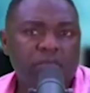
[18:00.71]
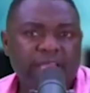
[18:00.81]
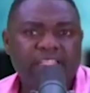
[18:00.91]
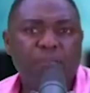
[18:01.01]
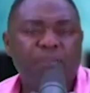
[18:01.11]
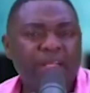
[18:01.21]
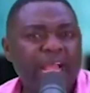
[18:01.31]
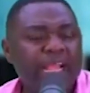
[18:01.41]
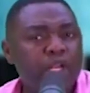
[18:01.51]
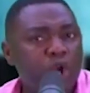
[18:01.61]
He's the
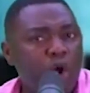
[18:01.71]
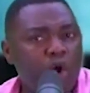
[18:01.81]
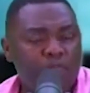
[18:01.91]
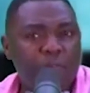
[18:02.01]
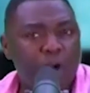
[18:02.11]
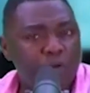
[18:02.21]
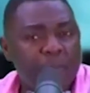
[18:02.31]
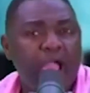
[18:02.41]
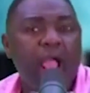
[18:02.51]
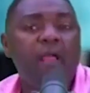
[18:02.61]
brother-in-law of Bawumia.